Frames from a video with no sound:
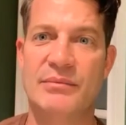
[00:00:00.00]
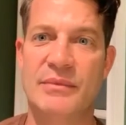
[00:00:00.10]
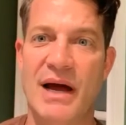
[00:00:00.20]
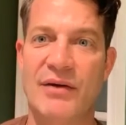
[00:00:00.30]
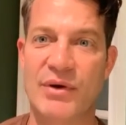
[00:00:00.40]

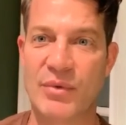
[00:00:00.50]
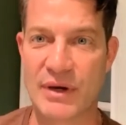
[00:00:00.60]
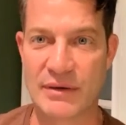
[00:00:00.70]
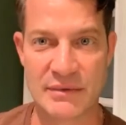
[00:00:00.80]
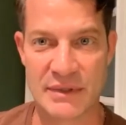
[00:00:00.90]

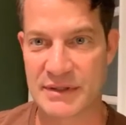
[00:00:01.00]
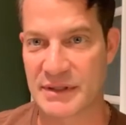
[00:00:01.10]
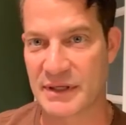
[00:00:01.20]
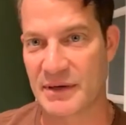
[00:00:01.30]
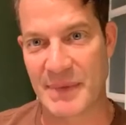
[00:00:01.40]
Everyone is
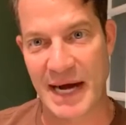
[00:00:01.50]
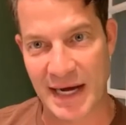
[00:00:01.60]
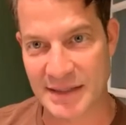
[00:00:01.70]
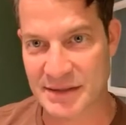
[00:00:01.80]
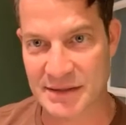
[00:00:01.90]
in a
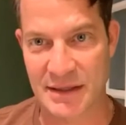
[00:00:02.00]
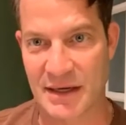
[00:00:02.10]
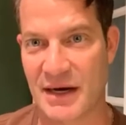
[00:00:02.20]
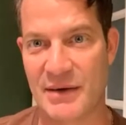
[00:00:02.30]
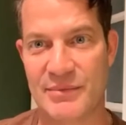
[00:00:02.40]
mask
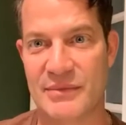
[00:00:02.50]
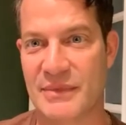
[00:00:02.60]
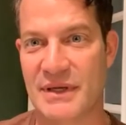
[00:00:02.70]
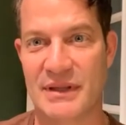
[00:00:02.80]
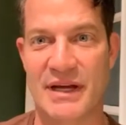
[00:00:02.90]

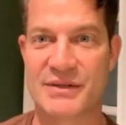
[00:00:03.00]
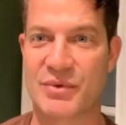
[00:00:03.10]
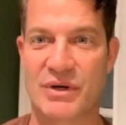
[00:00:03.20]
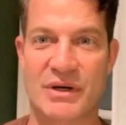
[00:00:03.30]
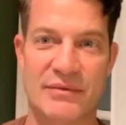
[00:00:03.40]
unless
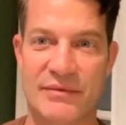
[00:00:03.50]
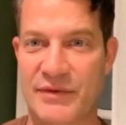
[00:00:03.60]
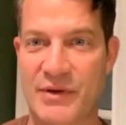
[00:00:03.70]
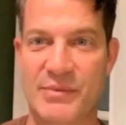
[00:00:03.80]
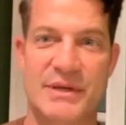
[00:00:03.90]
we're
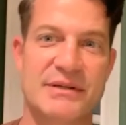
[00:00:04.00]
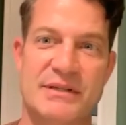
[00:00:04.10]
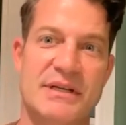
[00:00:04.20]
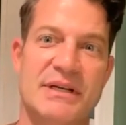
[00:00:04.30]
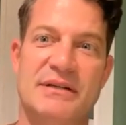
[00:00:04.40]
filming a
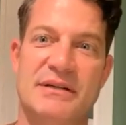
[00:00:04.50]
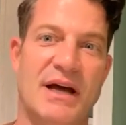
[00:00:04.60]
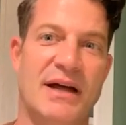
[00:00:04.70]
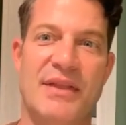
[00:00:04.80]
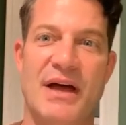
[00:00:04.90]
scene,
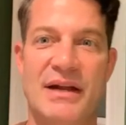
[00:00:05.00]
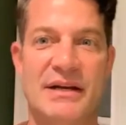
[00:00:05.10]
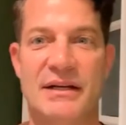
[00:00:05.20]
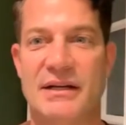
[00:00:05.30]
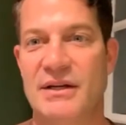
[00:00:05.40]
and then
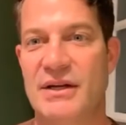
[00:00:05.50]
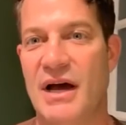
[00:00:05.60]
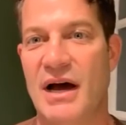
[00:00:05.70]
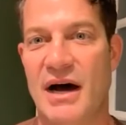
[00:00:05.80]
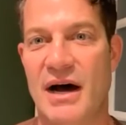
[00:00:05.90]

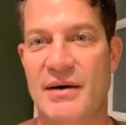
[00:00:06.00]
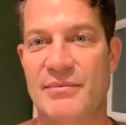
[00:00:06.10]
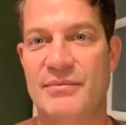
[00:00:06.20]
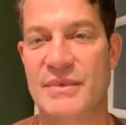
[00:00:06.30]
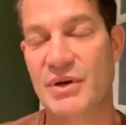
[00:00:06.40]

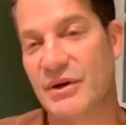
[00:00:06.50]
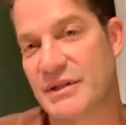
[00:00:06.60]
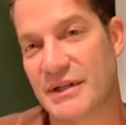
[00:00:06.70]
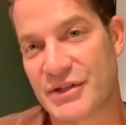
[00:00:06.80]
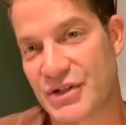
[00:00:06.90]

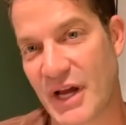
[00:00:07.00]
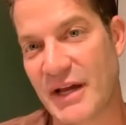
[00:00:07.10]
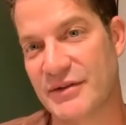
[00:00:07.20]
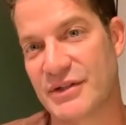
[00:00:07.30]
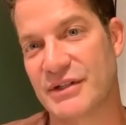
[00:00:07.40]
it's
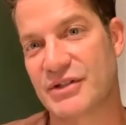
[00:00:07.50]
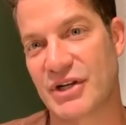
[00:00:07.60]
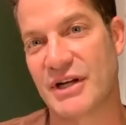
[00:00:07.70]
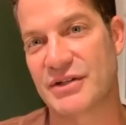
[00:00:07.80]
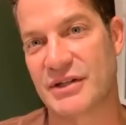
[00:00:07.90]
changed. It's
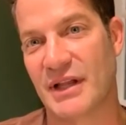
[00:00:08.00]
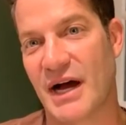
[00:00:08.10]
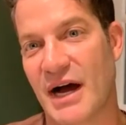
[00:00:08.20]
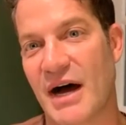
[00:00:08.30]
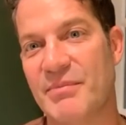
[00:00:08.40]
changed a
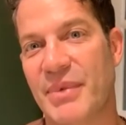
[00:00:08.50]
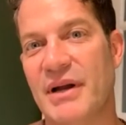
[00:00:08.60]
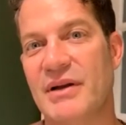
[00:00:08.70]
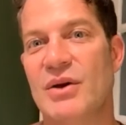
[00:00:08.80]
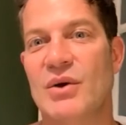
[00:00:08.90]
lot, but
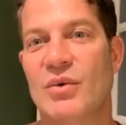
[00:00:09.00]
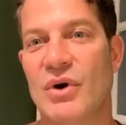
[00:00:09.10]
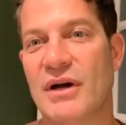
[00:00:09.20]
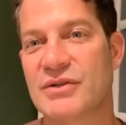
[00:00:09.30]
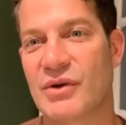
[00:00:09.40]
we're
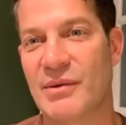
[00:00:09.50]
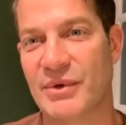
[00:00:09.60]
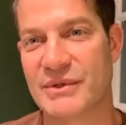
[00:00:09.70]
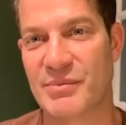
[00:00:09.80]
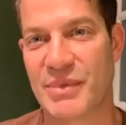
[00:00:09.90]
also able
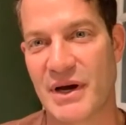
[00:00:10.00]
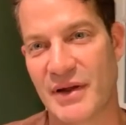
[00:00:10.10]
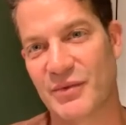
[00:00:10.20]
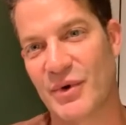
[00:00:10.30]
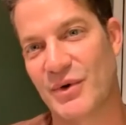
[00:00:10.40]
to be on
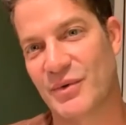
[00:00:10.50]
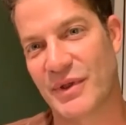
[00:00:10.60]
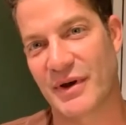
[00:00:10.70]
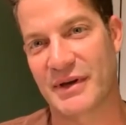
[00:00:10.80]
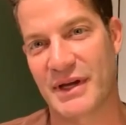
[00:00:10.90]
the road with
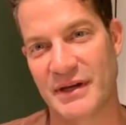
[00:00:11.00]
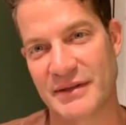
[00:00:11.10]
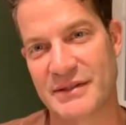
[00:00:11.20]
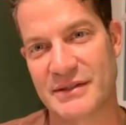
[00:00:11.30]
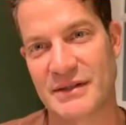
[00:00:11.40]
our
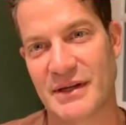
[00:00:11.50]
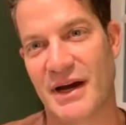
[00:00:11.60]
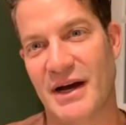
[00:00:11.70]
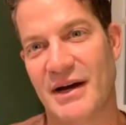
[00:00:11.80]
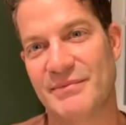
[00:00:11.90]
kids,
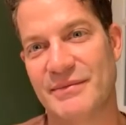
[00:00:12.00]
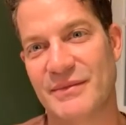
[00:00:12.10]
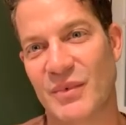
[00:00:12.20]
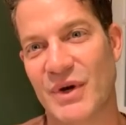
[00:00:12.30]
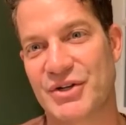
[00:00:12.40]

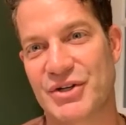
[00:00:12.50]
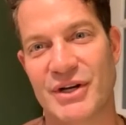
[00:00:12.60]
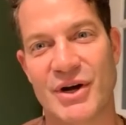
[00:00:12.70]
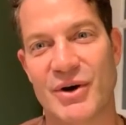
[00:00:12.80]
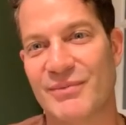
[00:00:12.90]
which
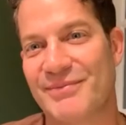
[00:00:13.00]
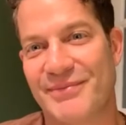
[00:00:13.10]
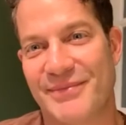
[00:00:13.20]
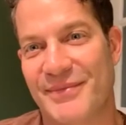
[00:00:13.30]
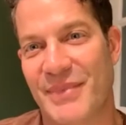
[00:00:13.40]

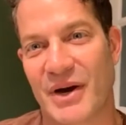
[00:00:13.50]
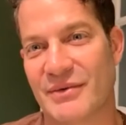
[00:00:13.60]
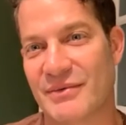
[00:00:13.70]
our